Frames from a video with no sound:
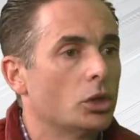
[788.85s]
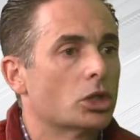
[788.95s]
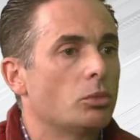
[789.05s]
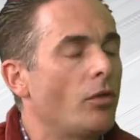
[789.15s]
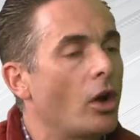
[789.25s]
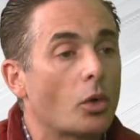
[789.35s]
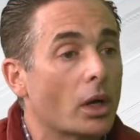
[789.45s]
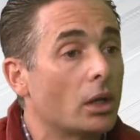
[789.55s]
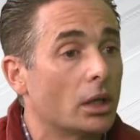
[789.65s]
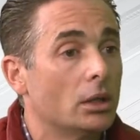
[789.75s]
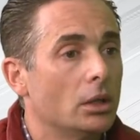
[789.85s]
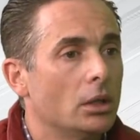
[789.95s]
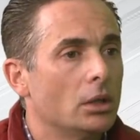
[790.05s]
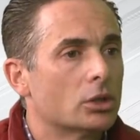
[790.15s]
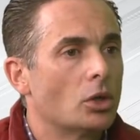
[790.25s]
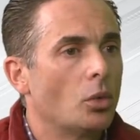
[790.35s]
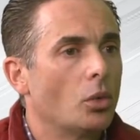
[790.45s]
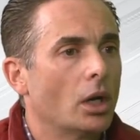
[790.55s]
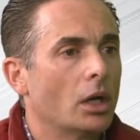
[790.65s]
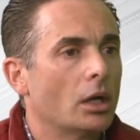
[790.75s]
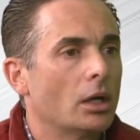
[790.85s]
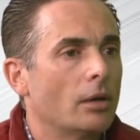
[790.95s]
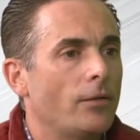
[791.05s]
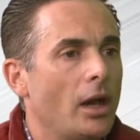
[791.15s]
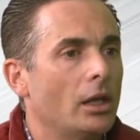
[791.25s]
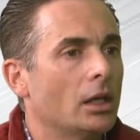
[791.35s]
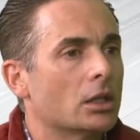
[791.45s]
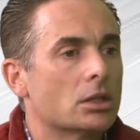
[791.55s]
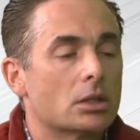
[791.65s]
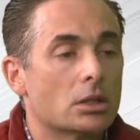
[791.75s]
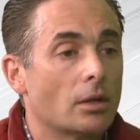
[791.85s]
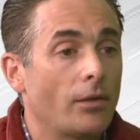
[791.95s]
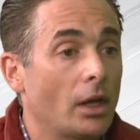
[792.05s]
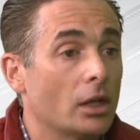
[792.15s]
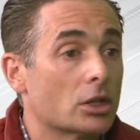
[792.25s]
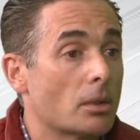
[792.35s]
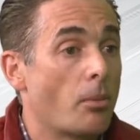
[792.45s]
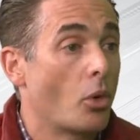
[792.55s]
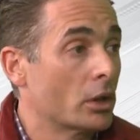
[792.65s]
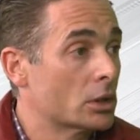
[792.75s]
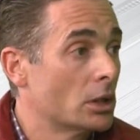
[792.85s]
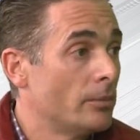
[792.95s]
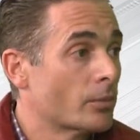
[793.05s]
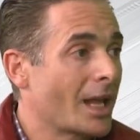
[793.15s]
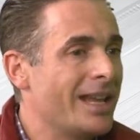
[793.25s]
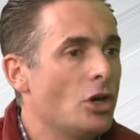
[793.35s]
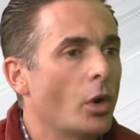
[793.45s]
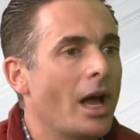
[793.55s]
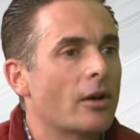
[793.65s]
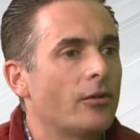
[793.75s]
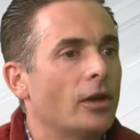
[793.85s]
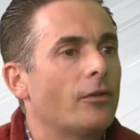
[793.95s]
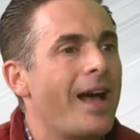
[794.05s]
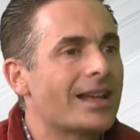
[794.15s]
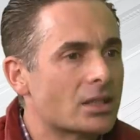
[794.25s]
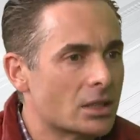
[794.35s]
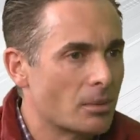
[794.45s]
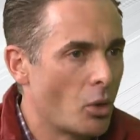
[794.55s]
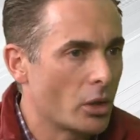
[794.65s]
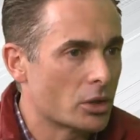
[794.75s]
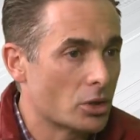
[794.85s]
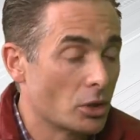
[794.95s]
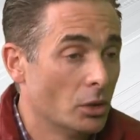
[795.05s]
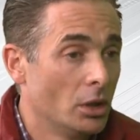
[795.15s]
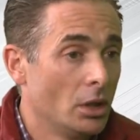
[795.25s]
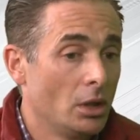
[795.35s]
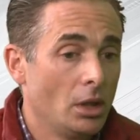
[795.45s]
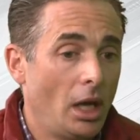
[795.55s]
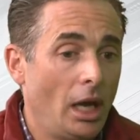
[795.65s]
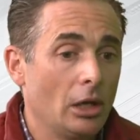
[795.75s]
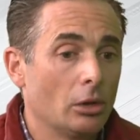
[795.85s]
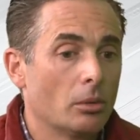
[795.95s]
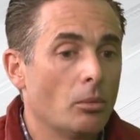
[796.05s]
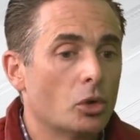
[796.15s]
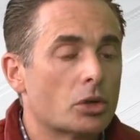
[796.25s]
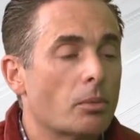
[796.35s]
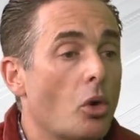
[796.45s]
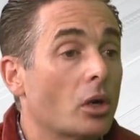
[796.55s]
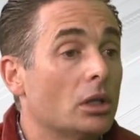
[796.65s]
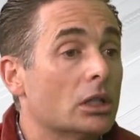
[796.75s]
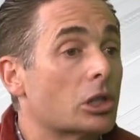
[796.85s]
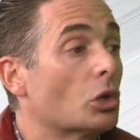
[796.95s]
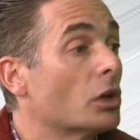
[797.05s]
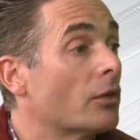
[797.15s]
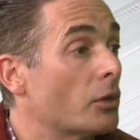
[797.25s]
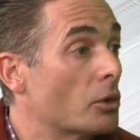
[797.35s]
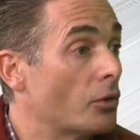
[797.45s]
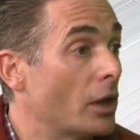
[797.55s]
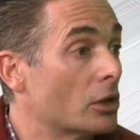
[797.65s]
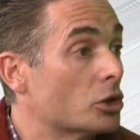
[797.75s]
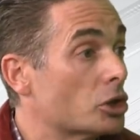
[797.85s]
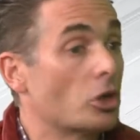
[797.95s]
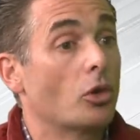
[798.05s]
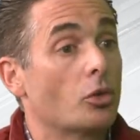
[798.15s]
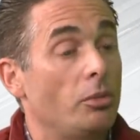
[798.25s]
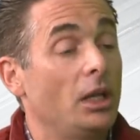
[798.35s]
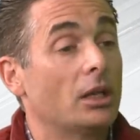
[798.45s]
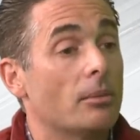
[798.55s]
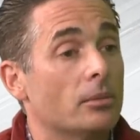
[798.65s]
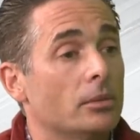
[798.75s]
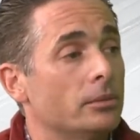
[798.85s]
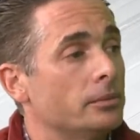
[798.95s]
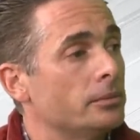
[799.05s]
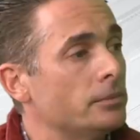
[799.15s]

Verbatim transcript: we just move on quickly. So uh, failing is failing is important, and knowing how to fail fast is important too. And most importantly, is learning from your failures so you don't repeat them. Let's